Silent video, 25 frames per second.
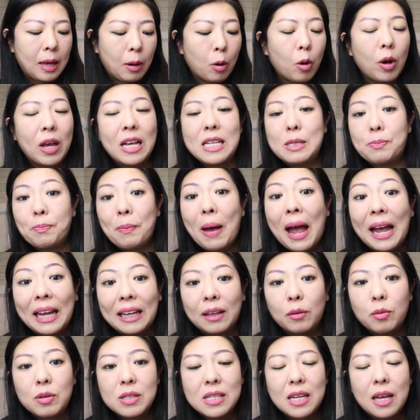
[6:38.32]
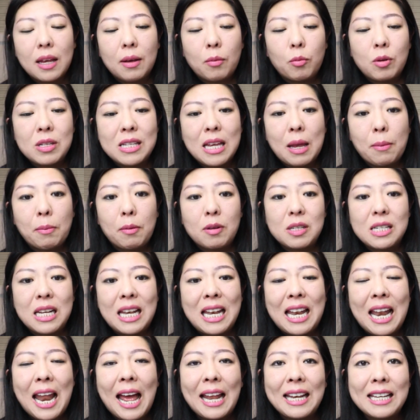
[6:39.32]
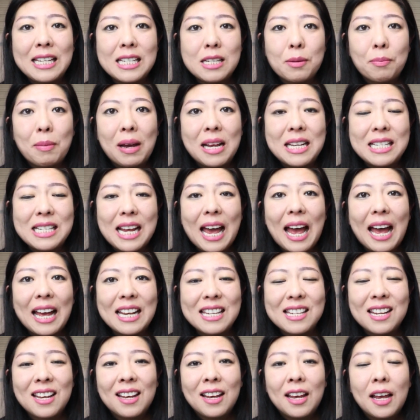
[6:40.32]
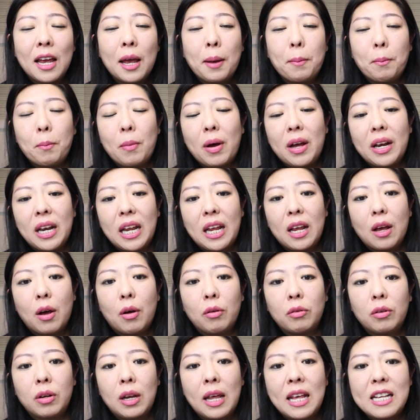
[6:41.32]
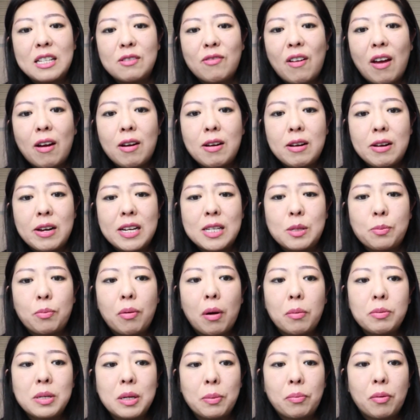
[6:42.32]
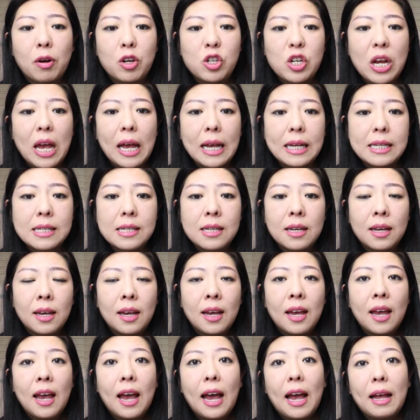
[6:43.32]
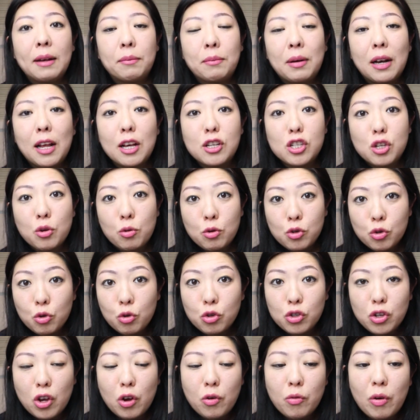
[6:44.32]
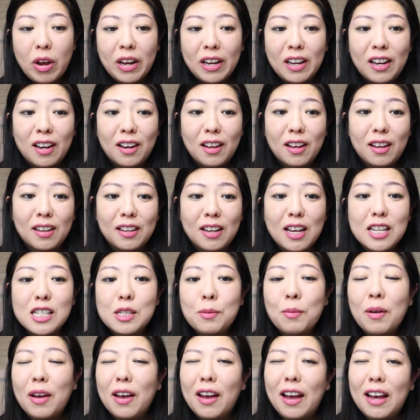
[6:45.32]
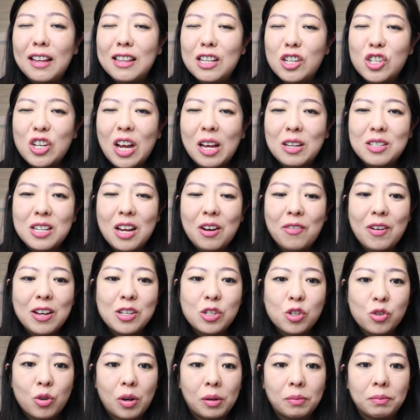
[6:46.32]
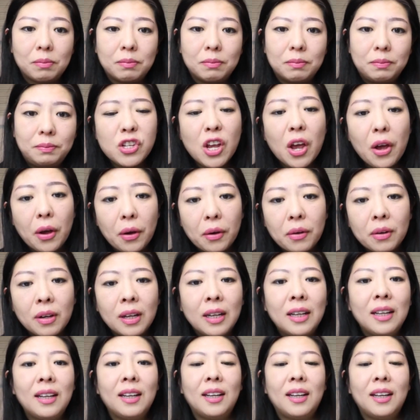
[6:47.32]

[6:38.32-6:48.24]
or his bank was able to lend my dad money on his various property projects. And plus, he was also a regular customer at the Lesley Tao restaurant. So